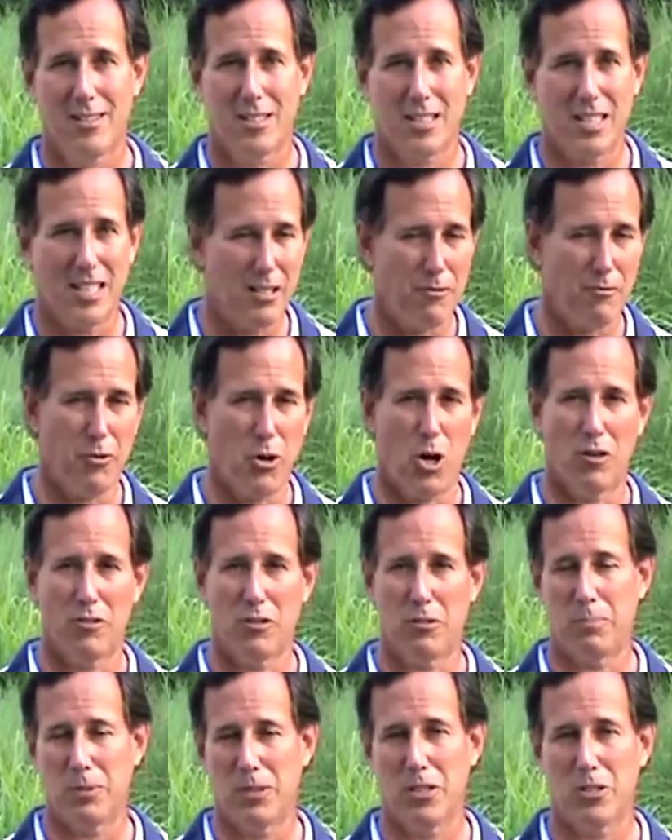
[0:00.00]
to get
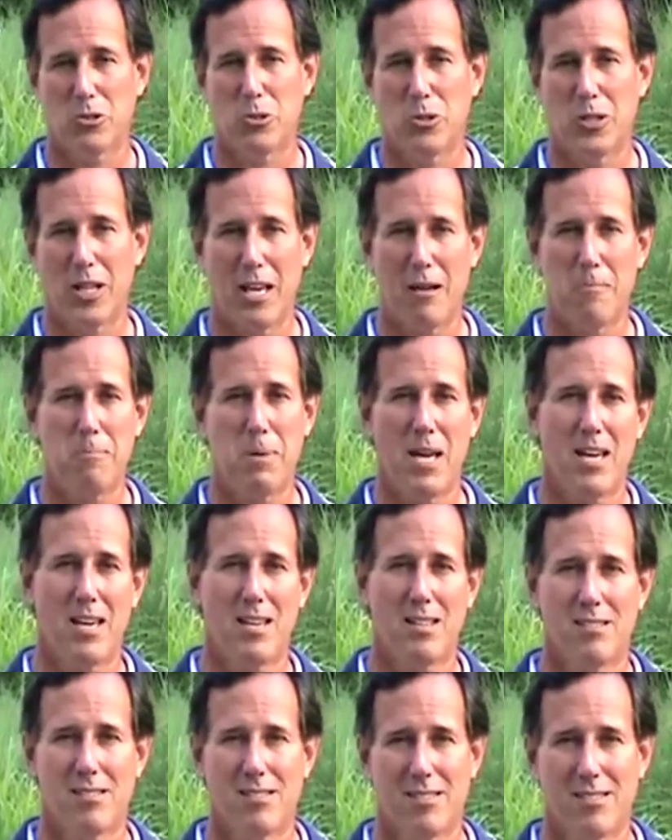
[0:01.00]
involved in political
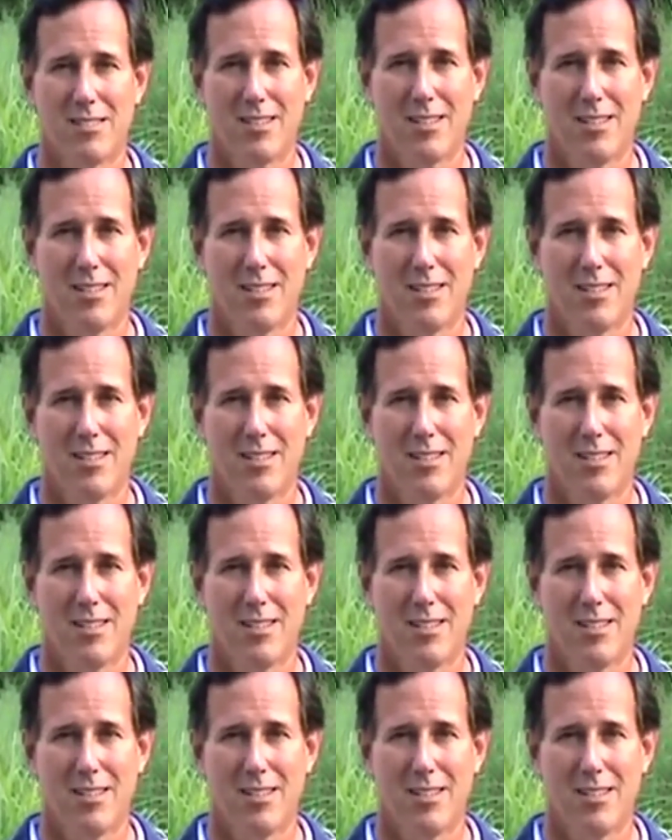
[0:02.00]
campaigns,